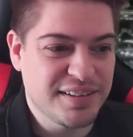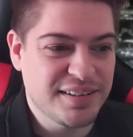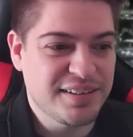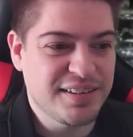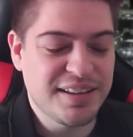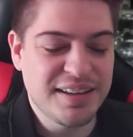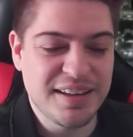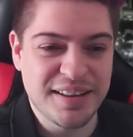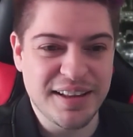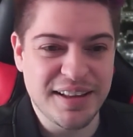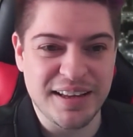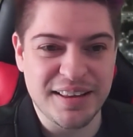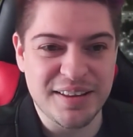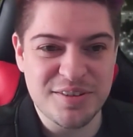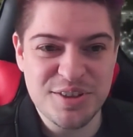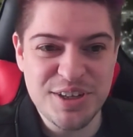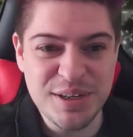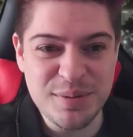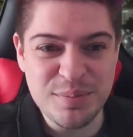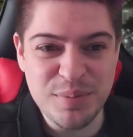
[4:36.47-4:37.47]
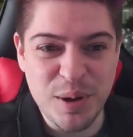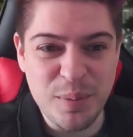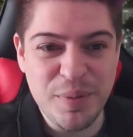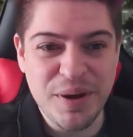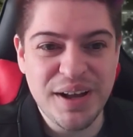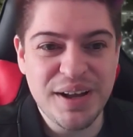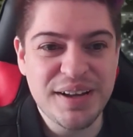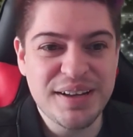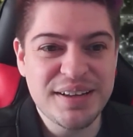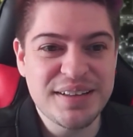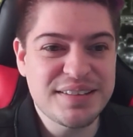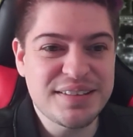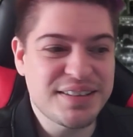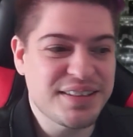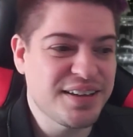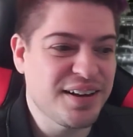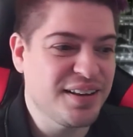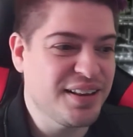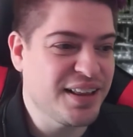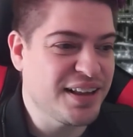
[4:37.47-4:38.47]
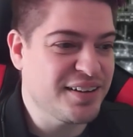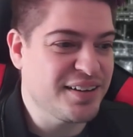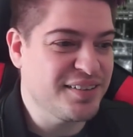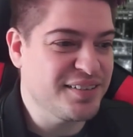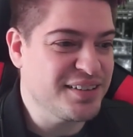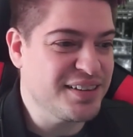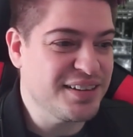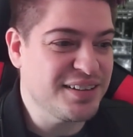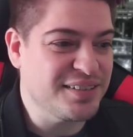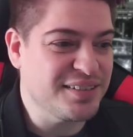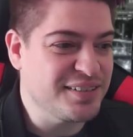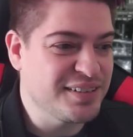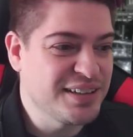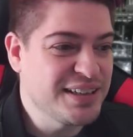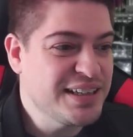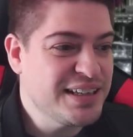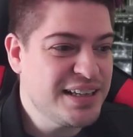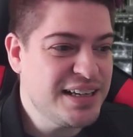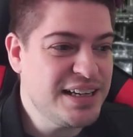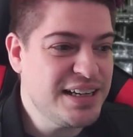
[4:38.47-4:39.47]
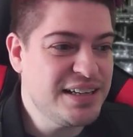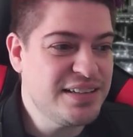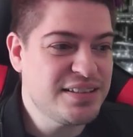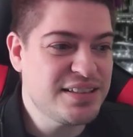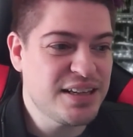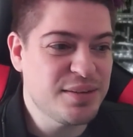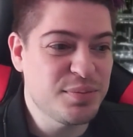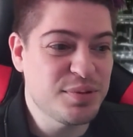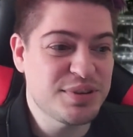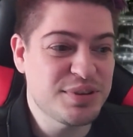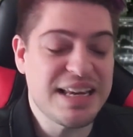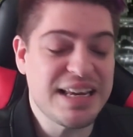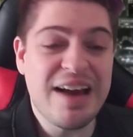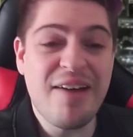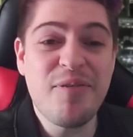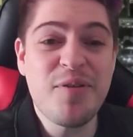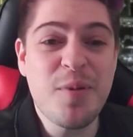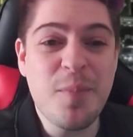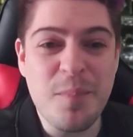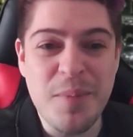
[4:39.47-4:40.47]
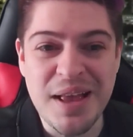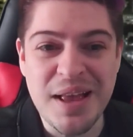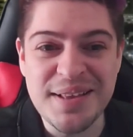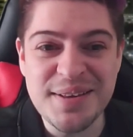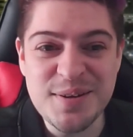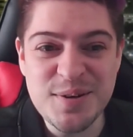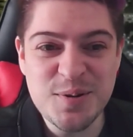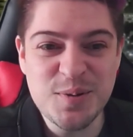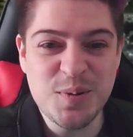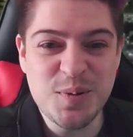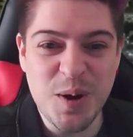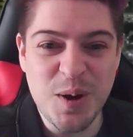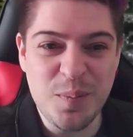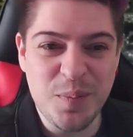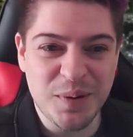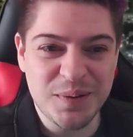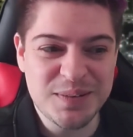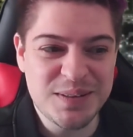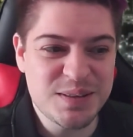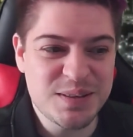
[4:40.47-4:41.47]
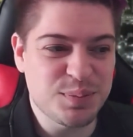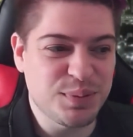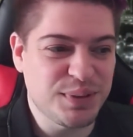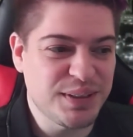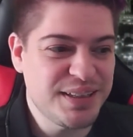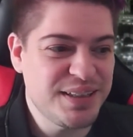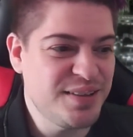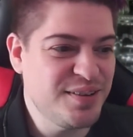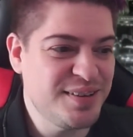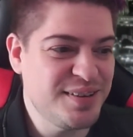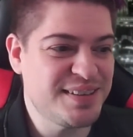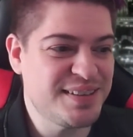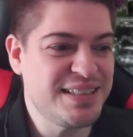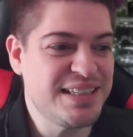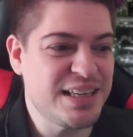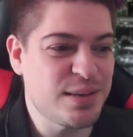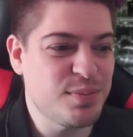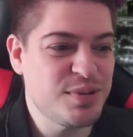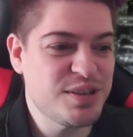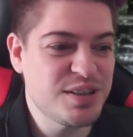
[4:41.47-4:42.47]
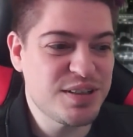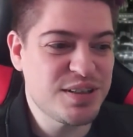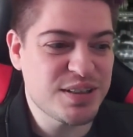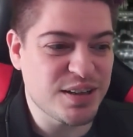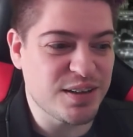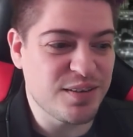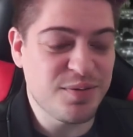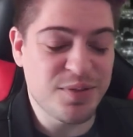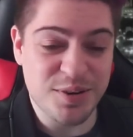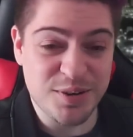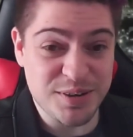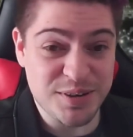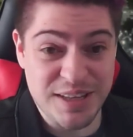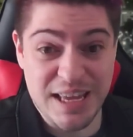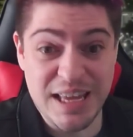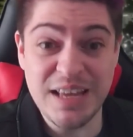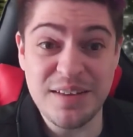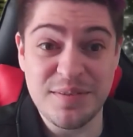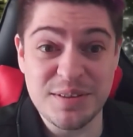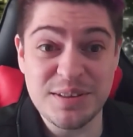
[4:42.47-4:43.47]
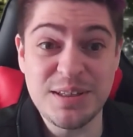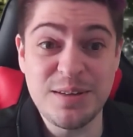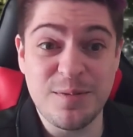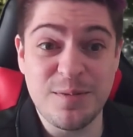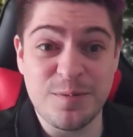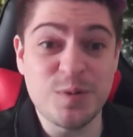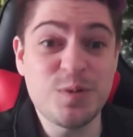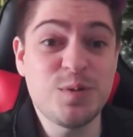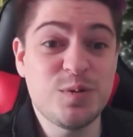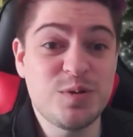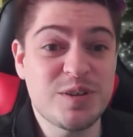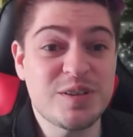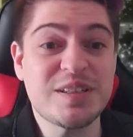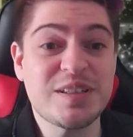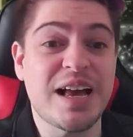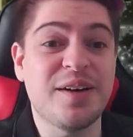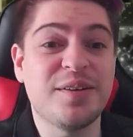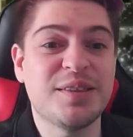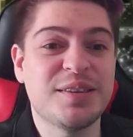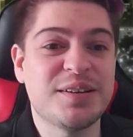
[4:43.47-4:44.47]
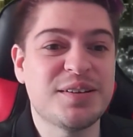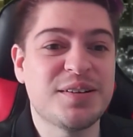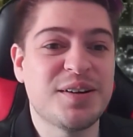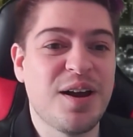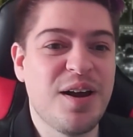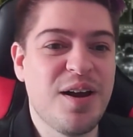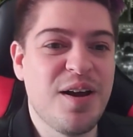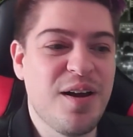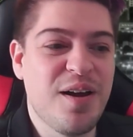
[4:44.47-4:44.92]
They got like their chicken pot pies. They got like all the little eating tables. They have their menu up on display. You can see images of their KFC food just out there.